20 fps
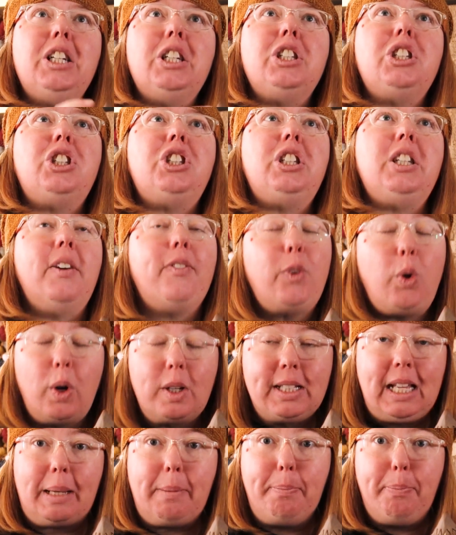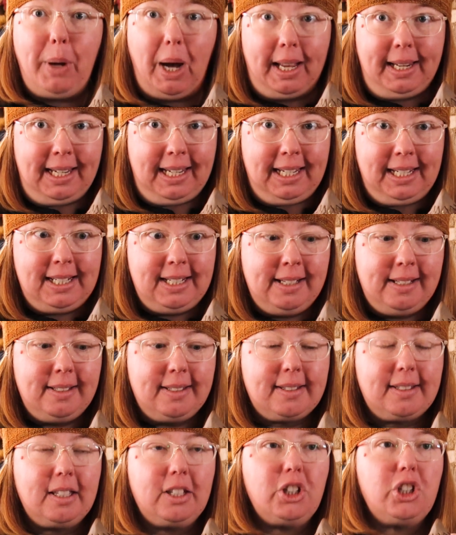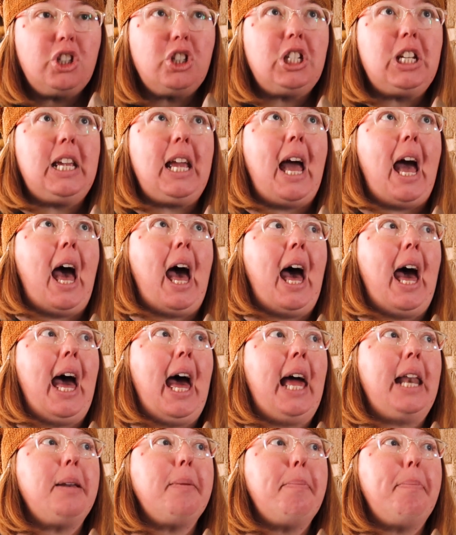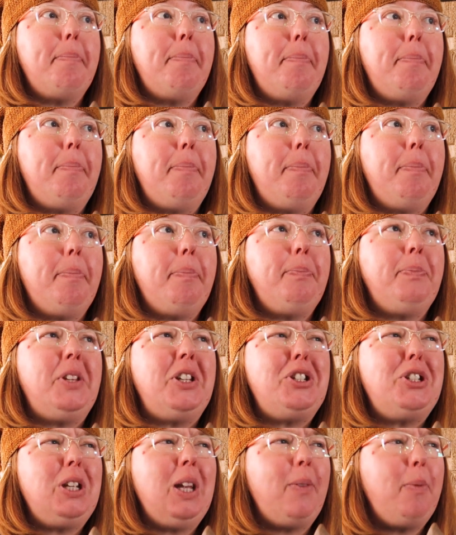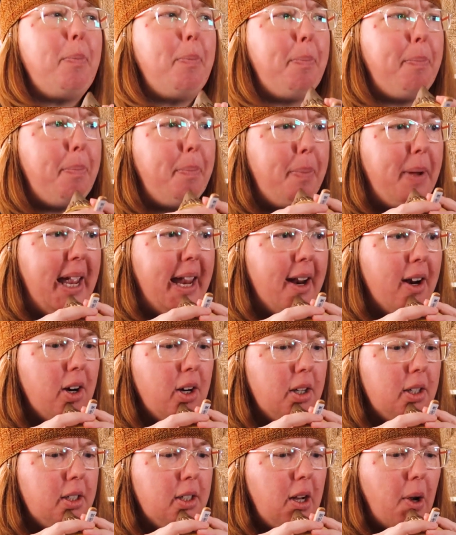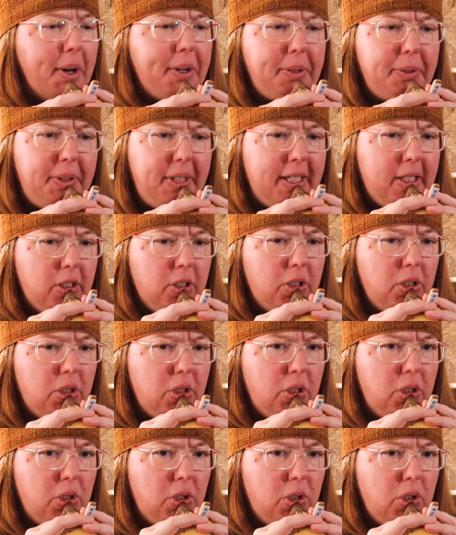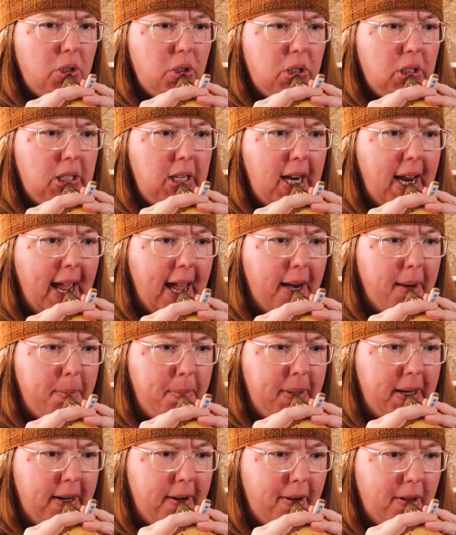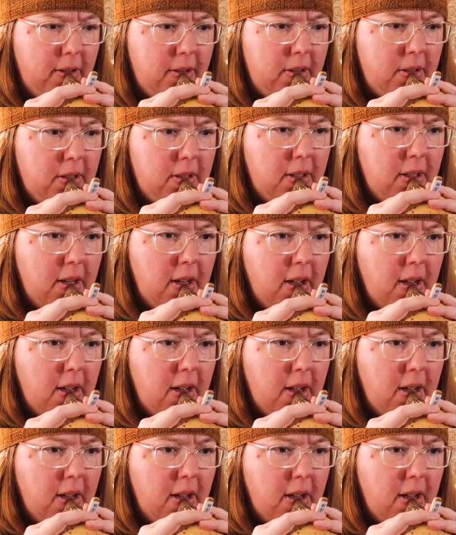She, of course, had bunnies. She had, does she have bears? No, I don't think she had bears.